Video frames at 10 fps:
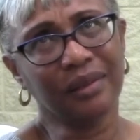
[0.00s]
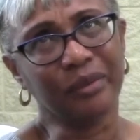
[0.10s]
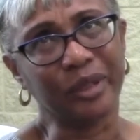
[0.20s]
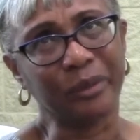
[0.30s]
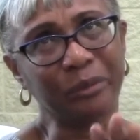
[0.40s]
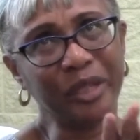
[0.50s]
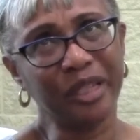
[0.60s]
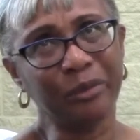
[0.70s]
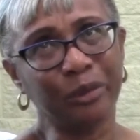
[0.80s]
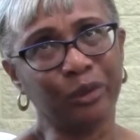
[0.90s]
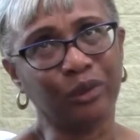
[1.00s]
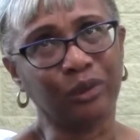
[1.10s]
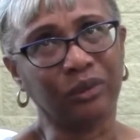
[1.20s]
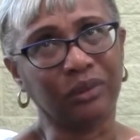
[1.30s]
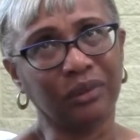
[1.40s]
when
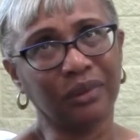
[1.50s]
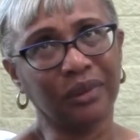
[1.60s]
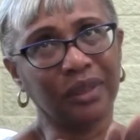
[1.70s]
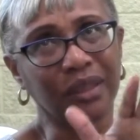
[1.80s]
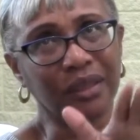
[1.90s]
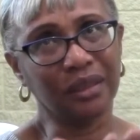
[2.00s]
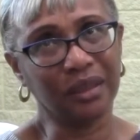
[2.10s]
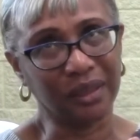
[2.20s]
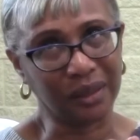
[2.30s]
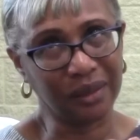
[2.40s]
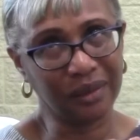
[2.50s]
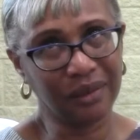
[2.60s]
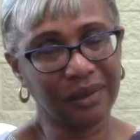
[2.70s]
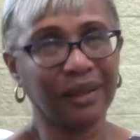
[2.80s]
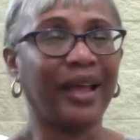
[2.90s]
people look
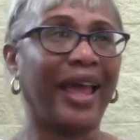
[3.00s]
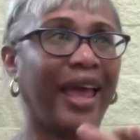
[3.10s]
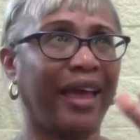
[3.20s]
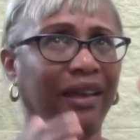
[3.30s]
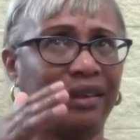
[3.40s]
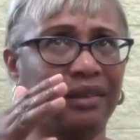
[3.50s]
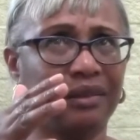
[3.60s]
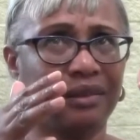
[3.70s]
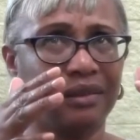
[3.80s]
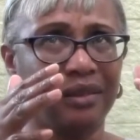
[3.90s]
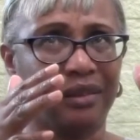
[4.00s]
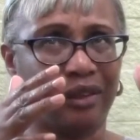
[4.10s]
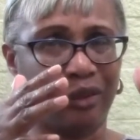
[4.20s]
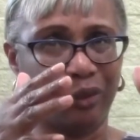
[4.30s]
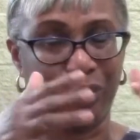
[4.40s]
at, you
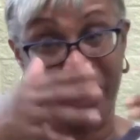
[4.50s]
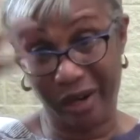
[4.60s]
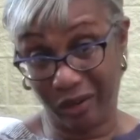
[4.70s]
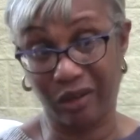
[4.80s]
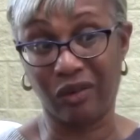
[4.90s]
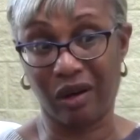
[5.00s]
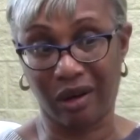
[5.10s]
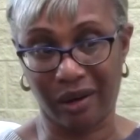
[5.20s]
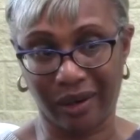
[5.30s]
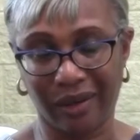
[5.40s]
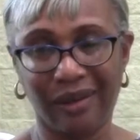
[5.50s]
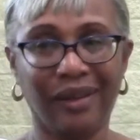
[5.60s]
know, where you are.